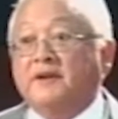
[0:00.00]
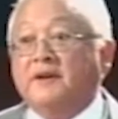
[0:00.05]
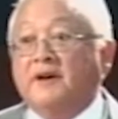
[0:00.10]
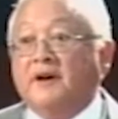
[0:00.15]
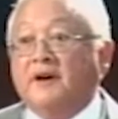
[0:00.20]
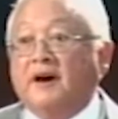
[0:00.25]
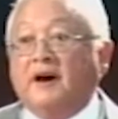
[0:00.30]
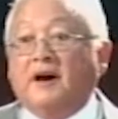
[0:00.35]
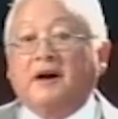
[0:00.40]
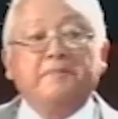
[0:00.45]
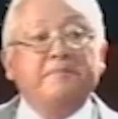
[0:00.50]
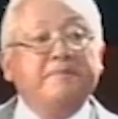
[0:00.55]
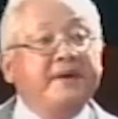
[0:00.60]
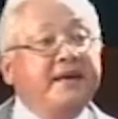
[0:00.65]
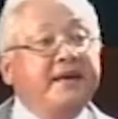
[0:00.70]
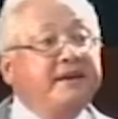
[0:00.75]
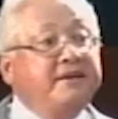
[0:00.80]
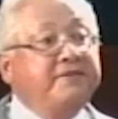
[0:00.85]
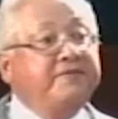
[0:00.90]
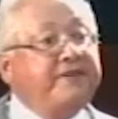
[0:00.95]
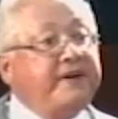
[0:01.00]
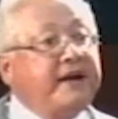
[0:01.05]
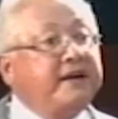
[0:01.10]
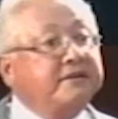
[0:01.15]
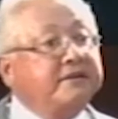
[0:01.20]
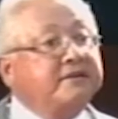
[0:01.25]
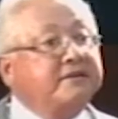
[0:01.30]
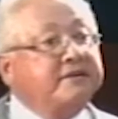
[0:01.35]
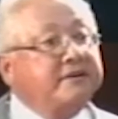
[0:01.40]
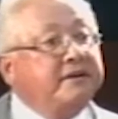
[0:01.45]
or may, in
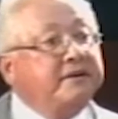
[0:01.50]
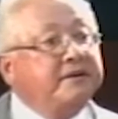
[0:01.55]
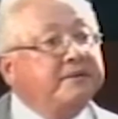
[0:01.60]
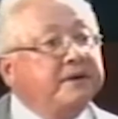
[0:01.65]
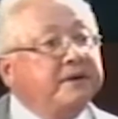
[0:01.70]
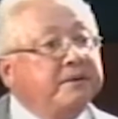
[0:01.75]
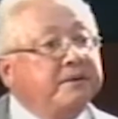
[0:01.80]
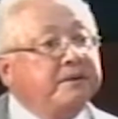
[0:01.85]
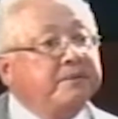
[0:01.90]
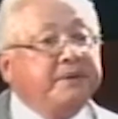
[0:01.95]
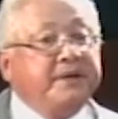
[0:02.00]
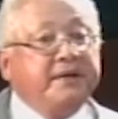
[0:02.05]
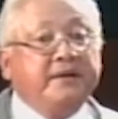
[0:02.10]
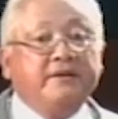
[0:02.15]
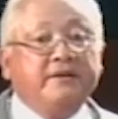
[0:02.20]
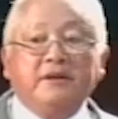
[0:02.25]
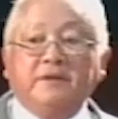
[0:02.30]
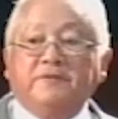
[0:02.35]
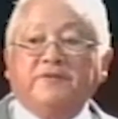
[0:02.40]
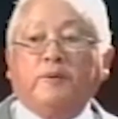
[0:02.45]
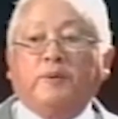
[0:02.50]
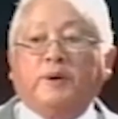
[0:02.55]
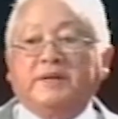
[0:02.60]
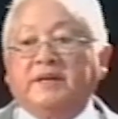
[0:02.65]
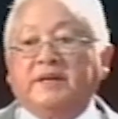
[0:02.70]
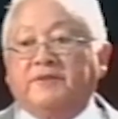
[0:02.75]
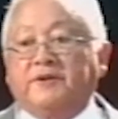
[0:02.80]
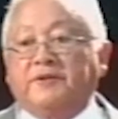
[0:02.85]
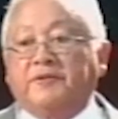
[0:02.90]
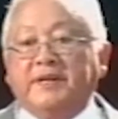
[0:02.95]
fact, be, for
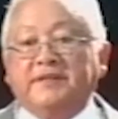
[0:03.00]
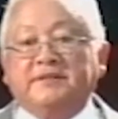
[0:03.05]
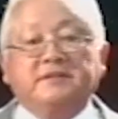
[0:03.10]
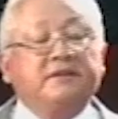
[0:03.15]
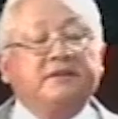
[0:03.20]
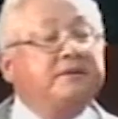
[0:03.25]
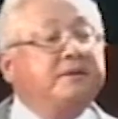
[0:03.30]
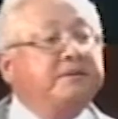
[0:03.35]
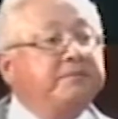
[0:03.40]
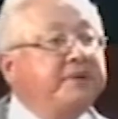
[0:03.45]
whatever reason,